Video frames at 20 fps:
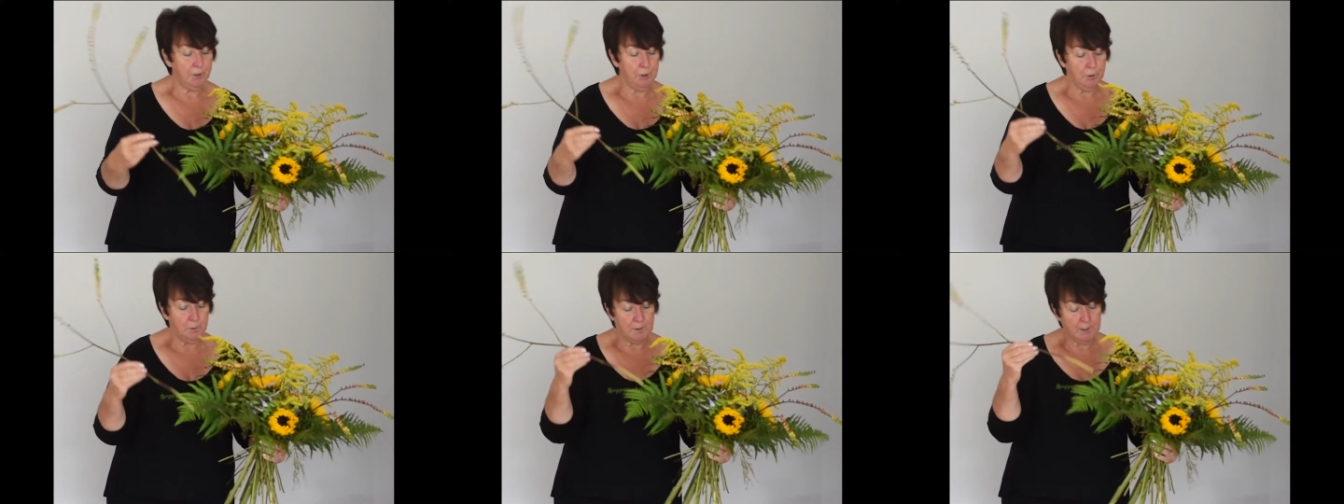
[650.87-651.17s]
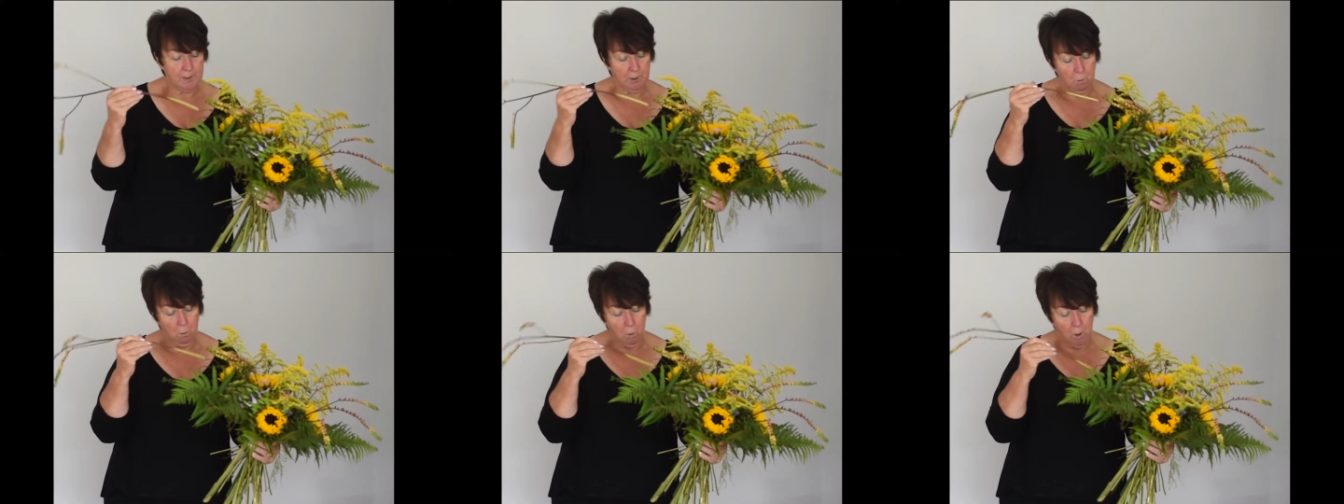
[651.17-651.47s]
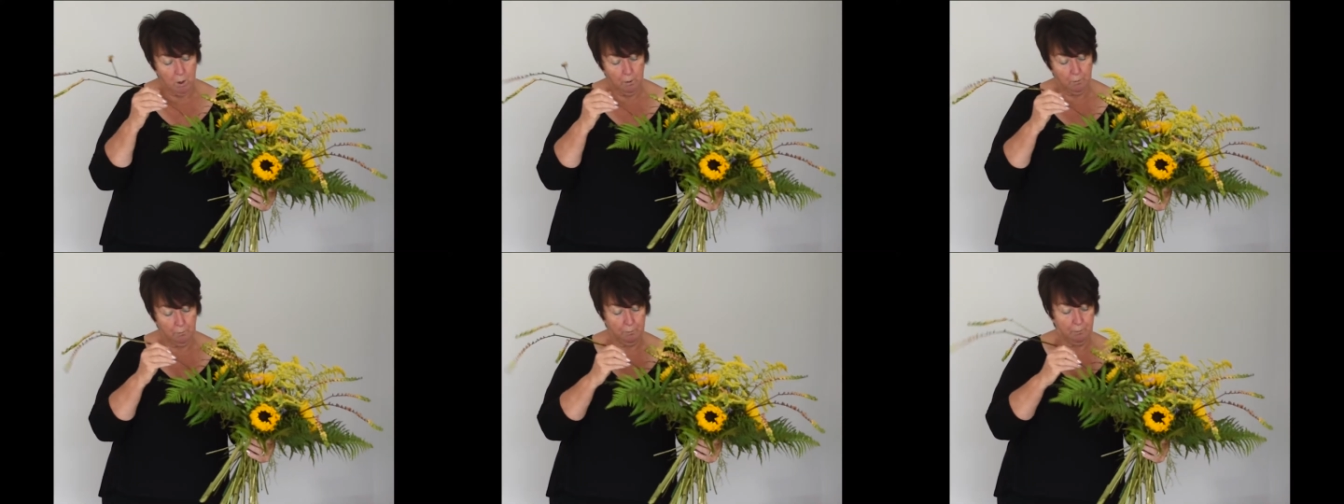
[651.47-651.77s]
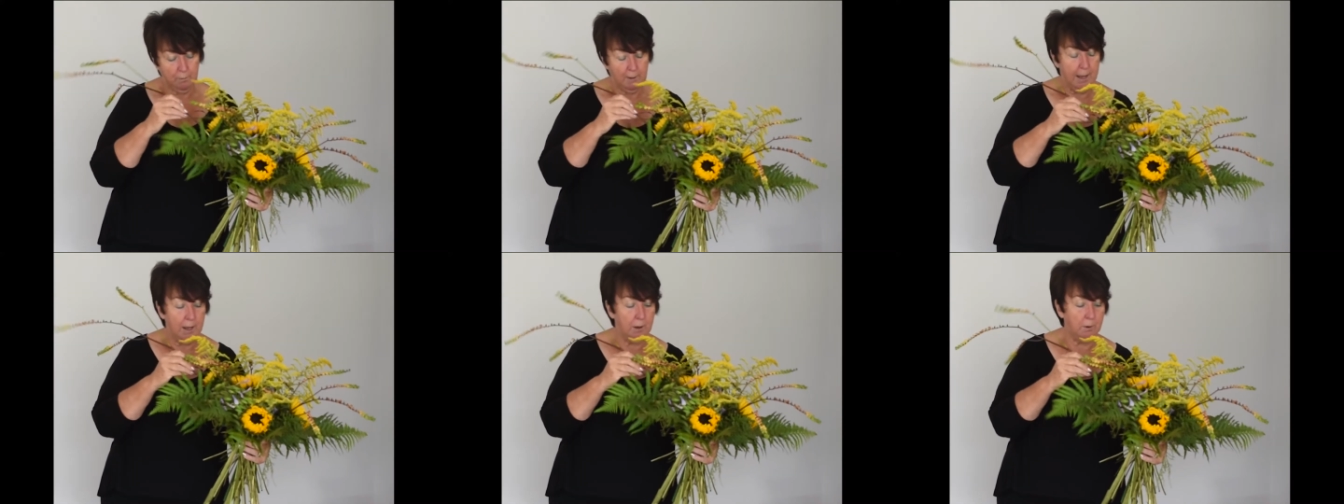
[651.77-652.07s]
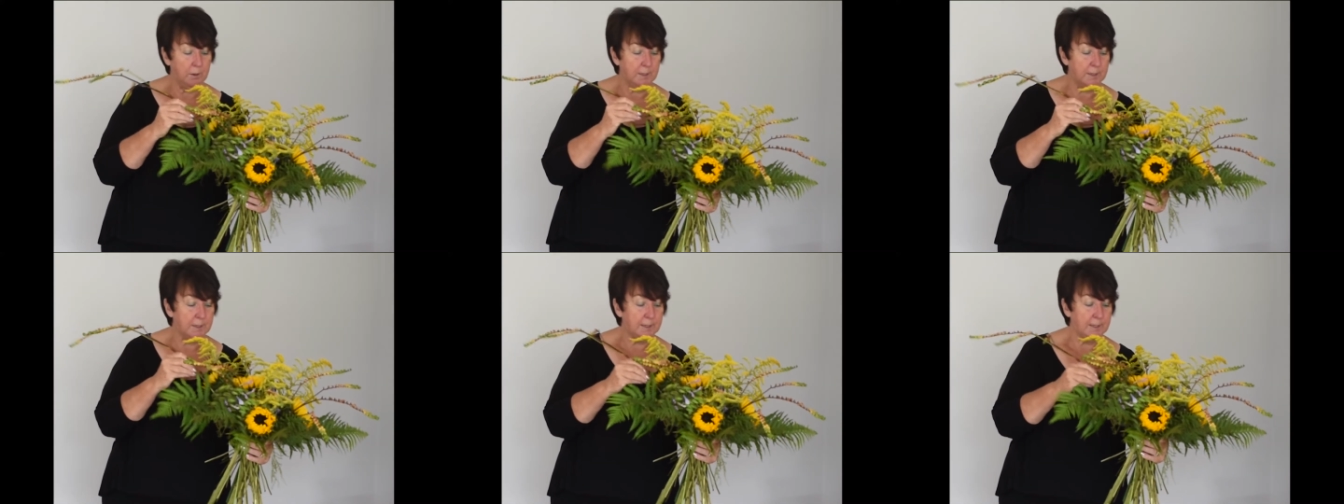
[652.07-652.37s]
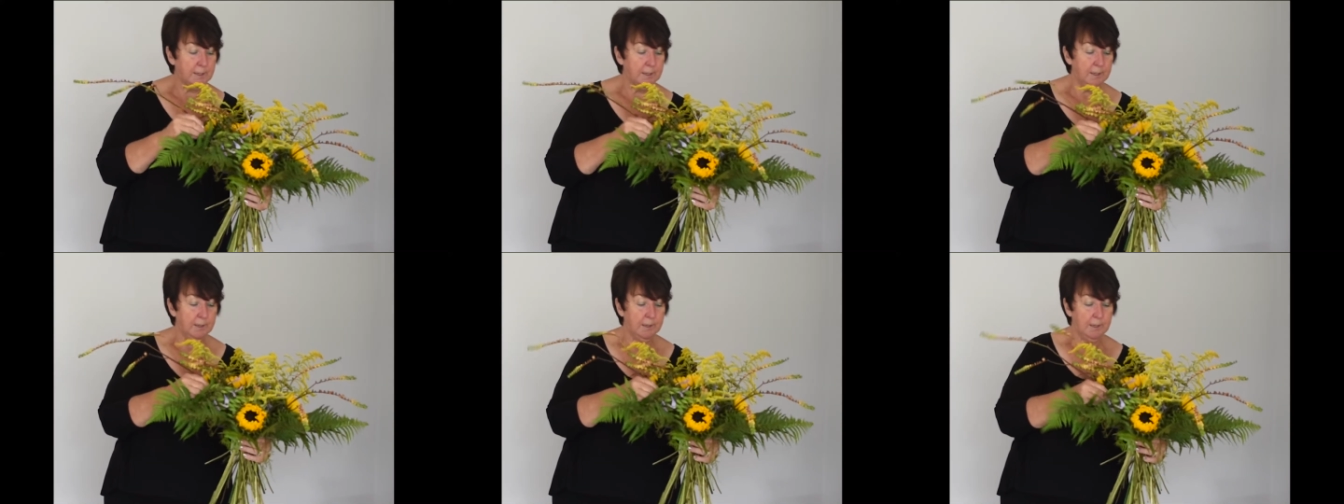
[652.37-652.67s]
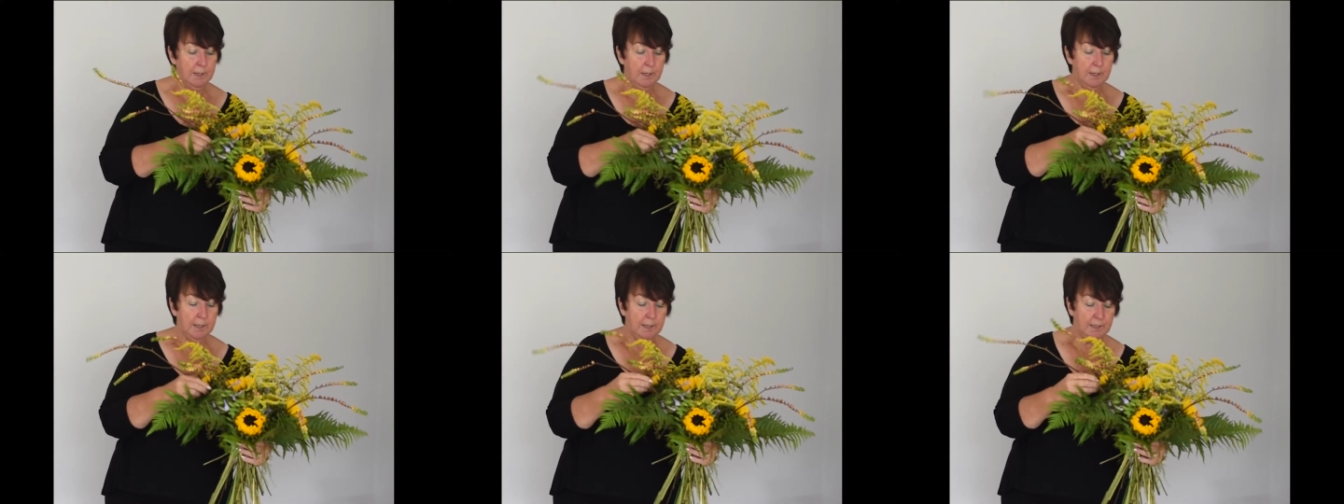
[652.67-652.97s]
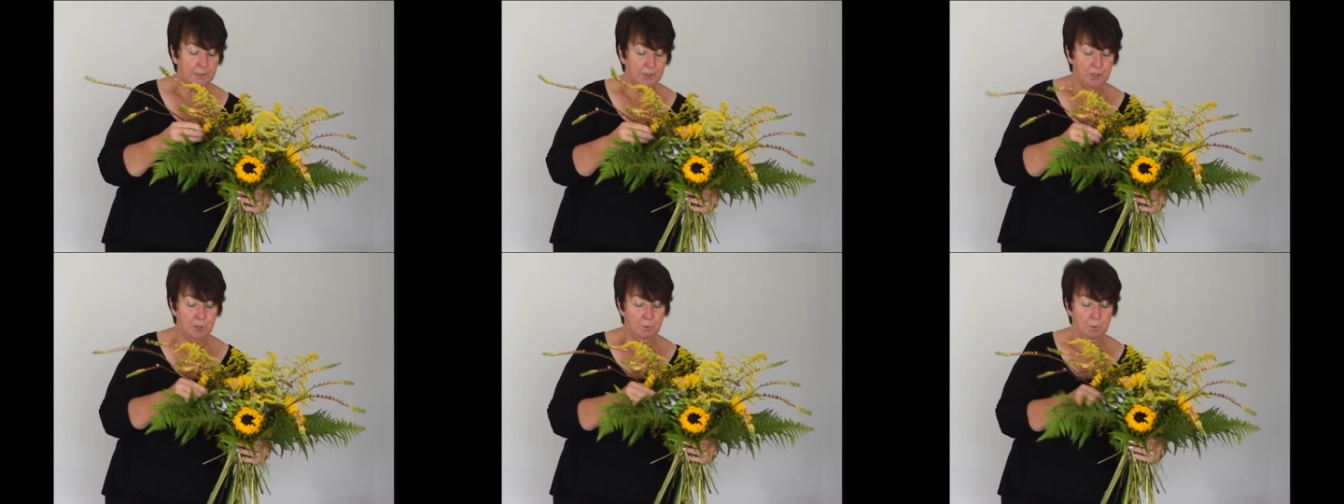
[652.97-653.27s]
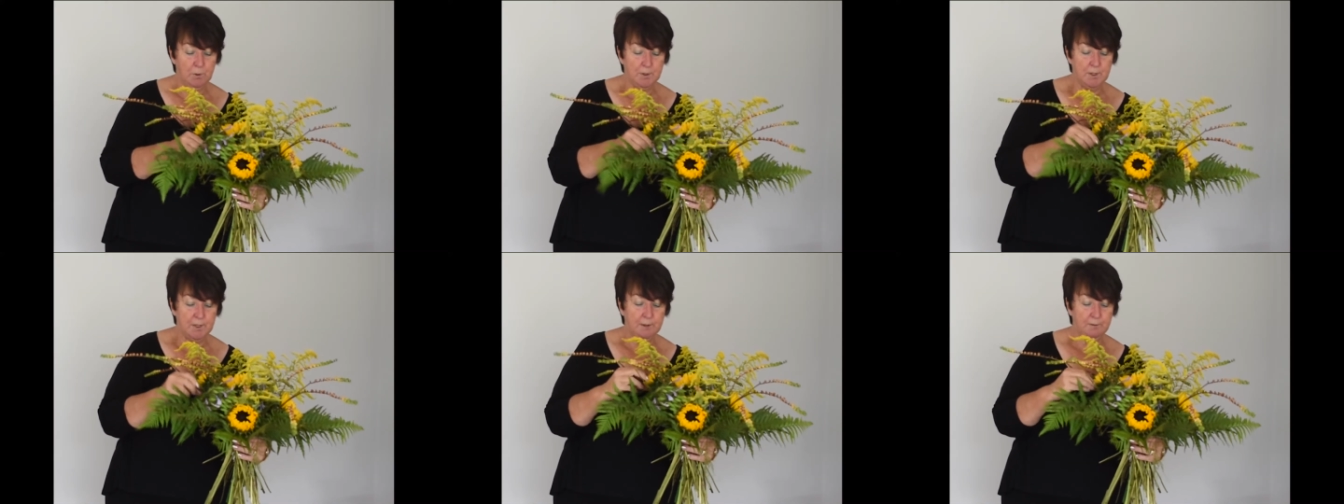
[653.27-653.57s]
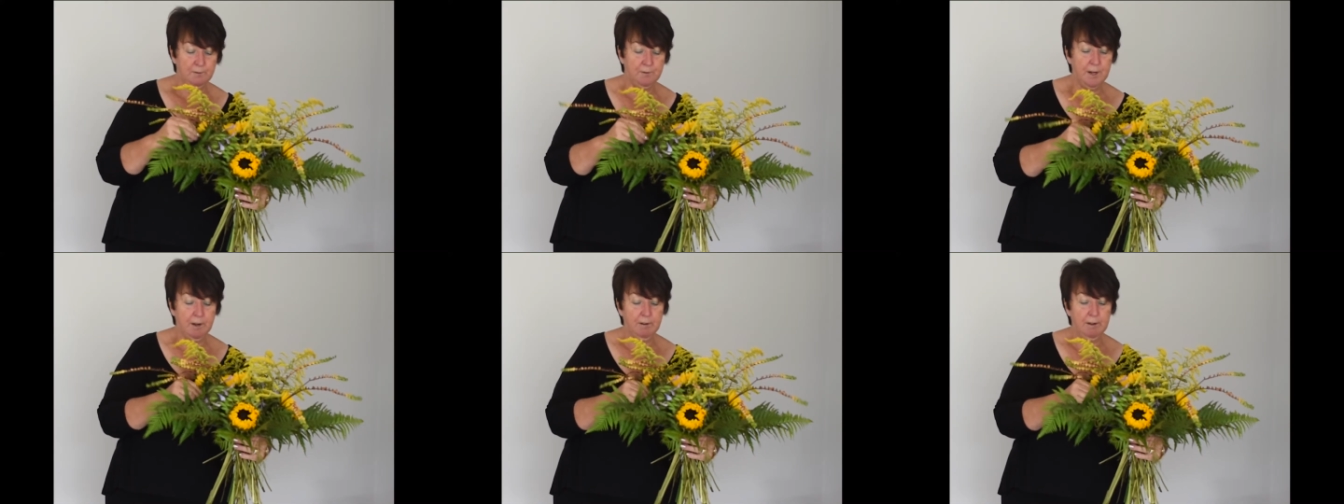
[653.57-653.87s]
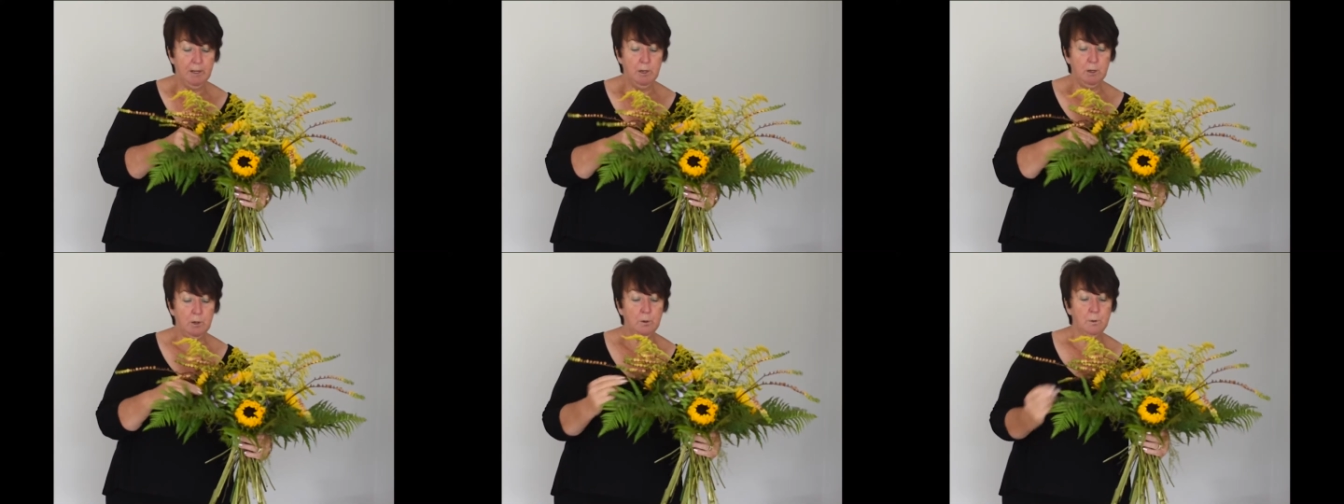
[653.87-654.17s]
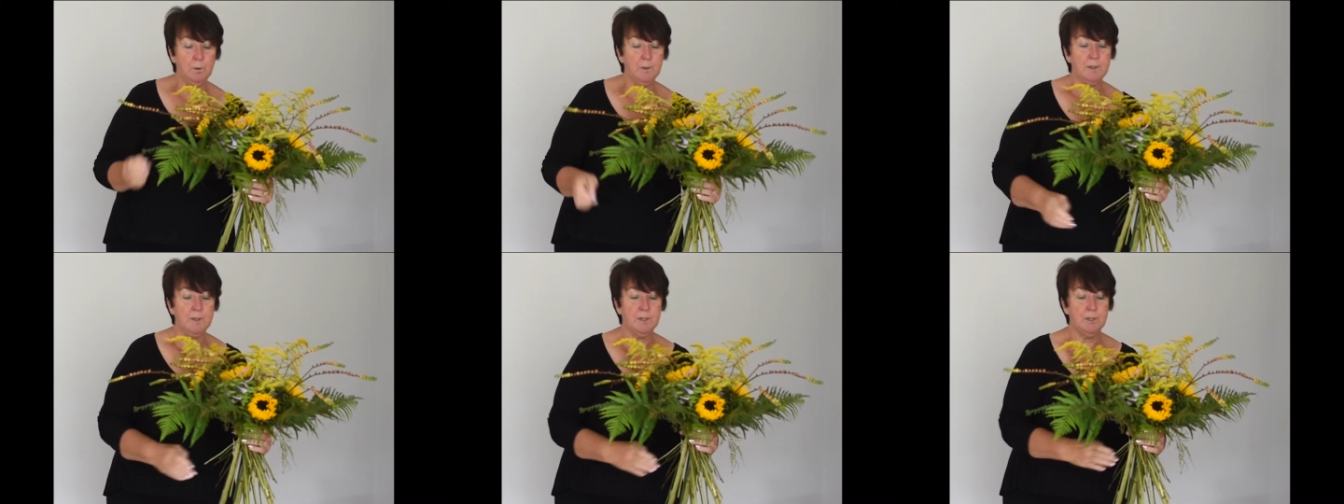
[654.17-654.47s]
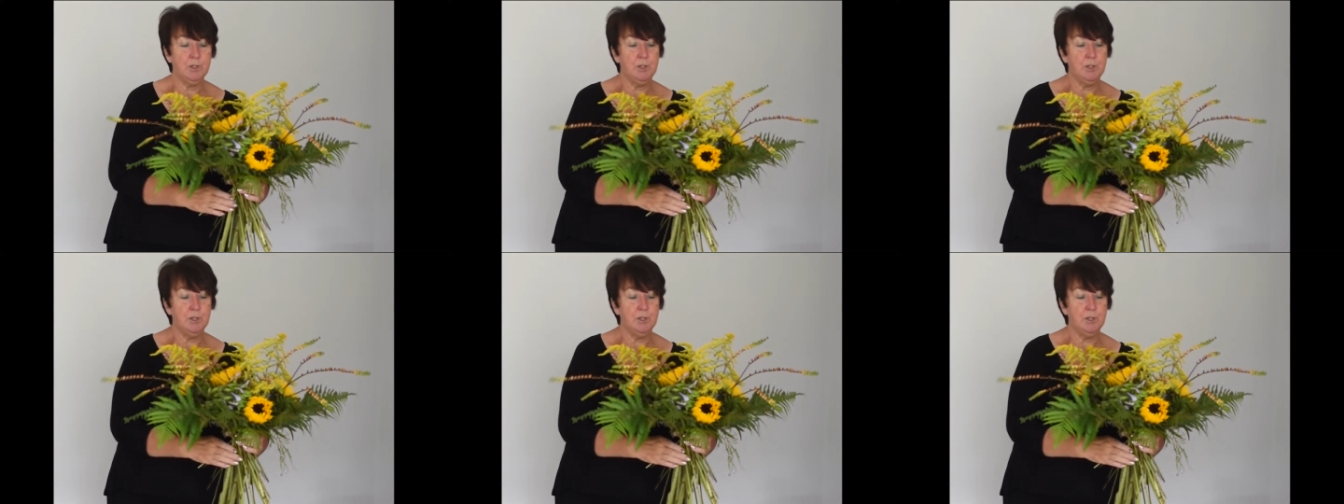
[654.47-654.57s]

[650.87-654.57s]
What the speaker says: using wildflowers, and she wants it very loose.